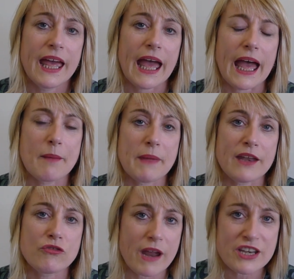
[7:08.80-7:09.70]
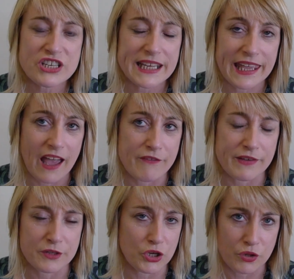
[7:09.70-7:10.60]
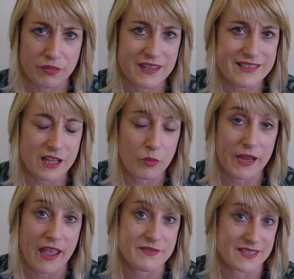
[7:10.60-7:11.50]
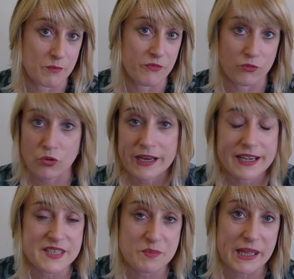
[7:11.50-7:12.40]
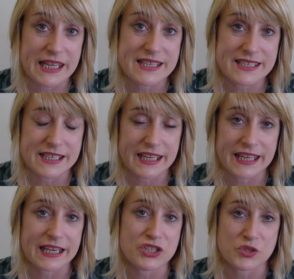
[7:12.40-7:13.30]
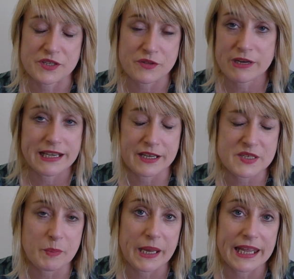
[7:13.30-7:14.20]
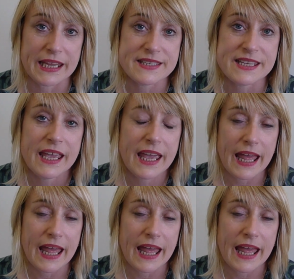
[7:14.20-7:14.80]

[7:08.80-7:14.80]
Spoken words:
And gradually cover, things like we have some 4-letter spellings in English and 3-letter spellings,